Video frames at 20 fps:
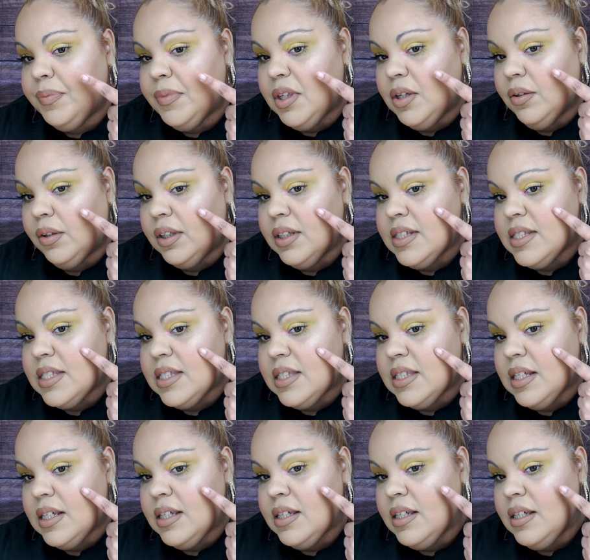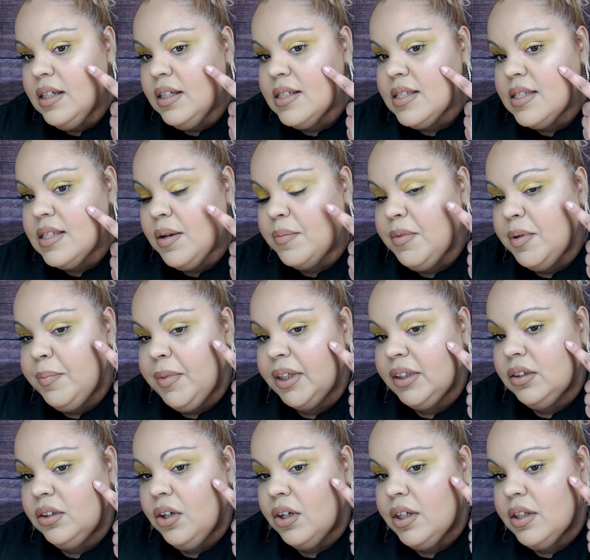you can see some of
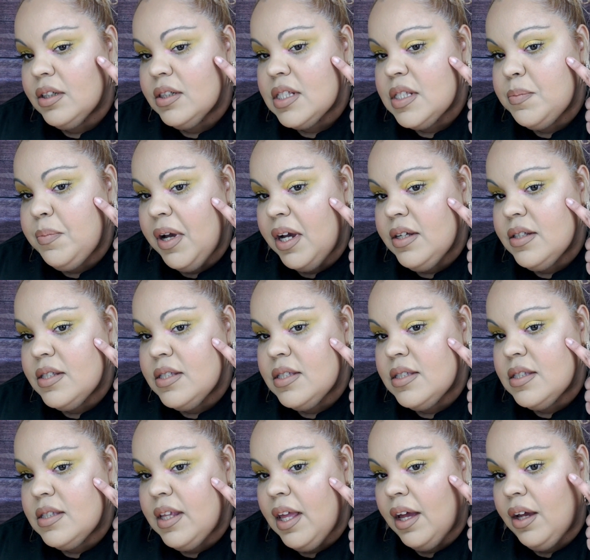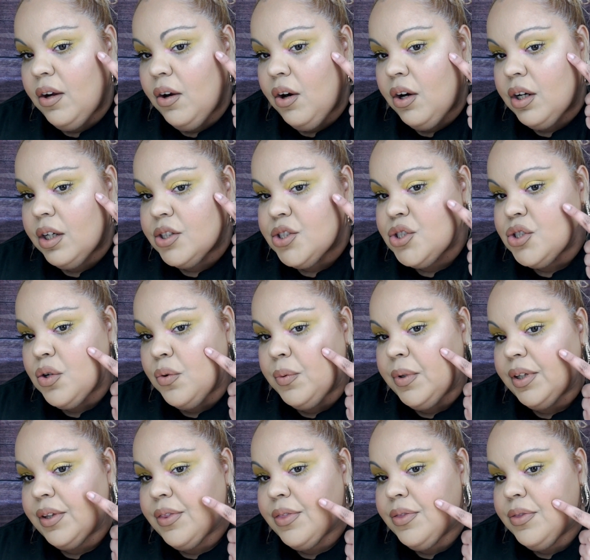my dark spots that are
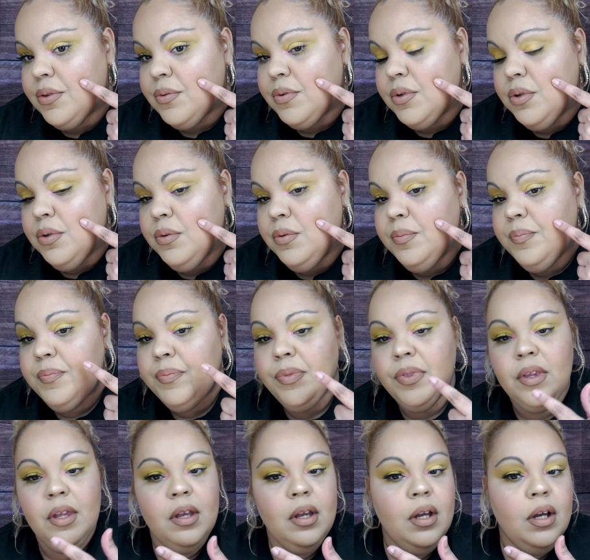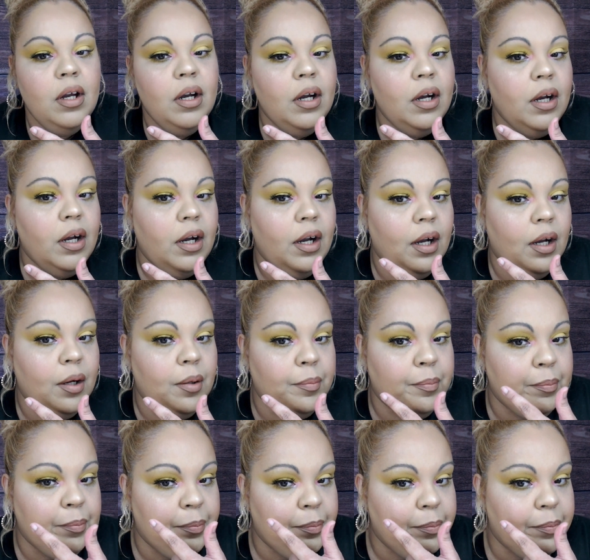showing through.
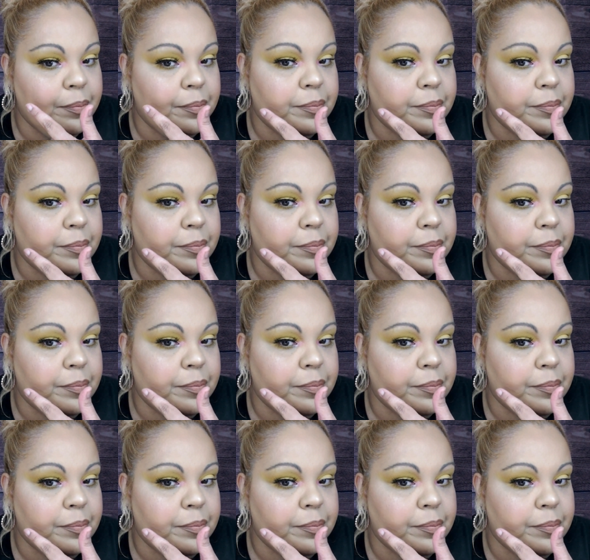The